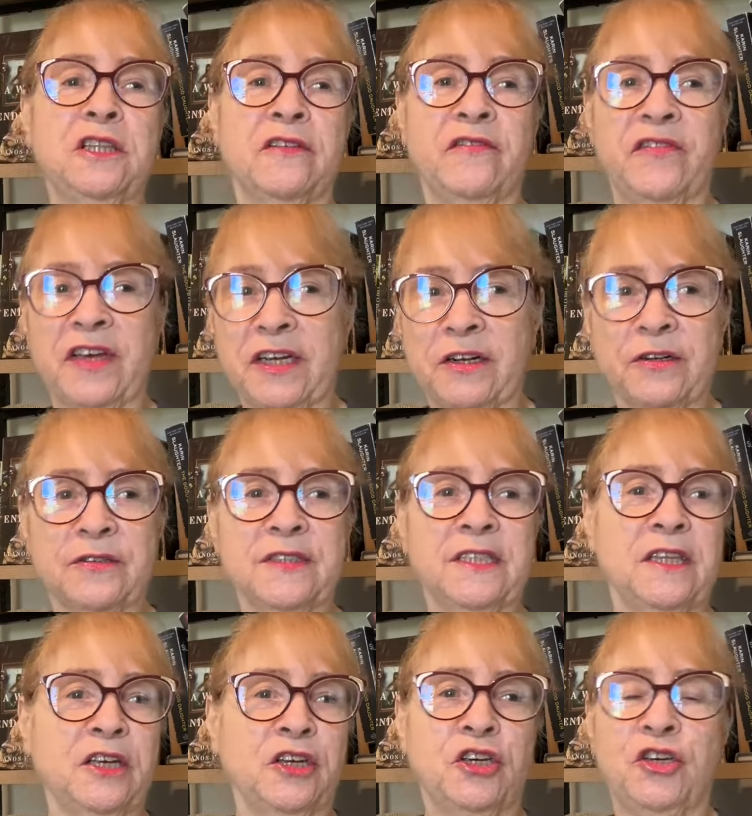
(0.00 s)
the vicars,
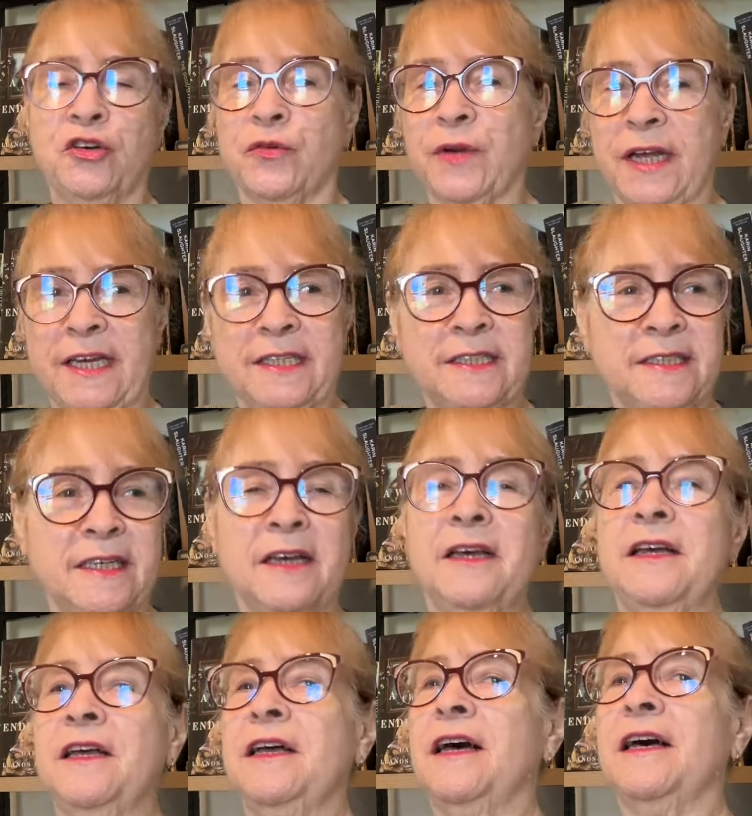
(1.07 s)
the curates.
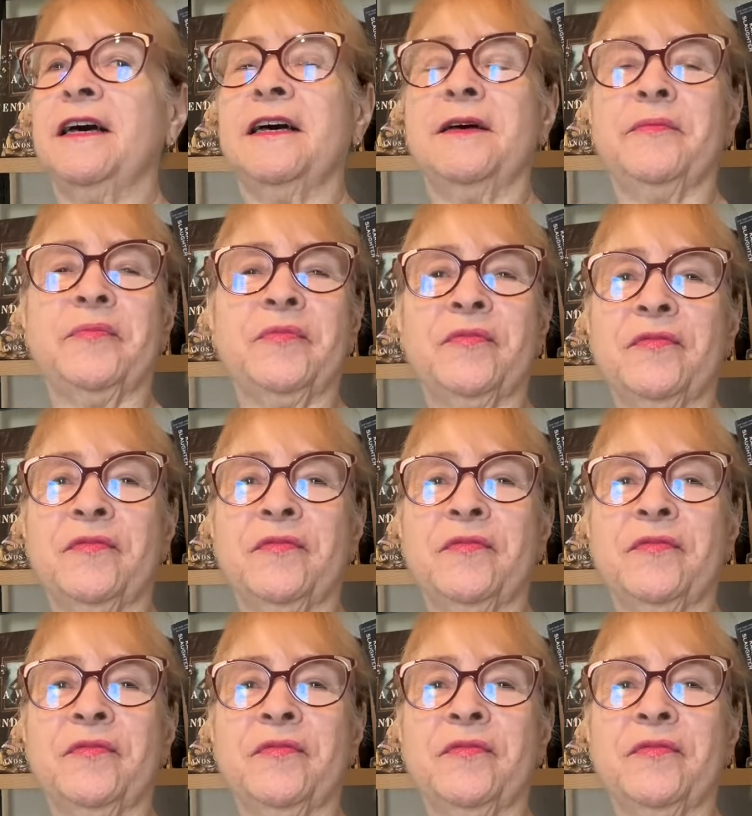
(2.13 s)
A